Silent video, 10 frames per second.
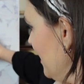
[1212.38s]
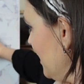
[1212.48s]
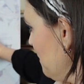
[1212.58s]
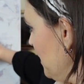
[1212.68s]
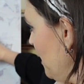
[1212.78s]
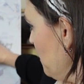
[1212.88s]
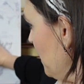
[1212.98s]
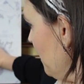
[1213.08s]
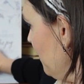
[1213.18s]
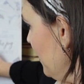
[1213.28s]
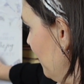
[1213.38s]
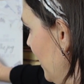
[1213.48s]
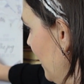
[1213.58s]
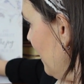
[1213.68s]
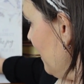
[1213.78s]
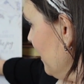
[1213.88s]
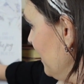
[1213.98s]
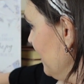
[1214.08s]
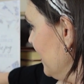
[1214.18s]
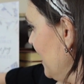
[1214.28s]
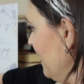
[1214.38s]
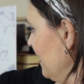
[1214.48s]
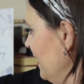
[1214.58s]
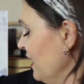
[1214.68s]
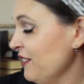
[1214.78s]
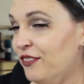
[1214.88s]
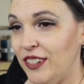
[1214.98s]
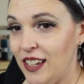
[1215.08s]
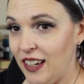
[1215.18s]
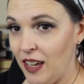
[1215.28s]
Someone let me know if they are in dire need of like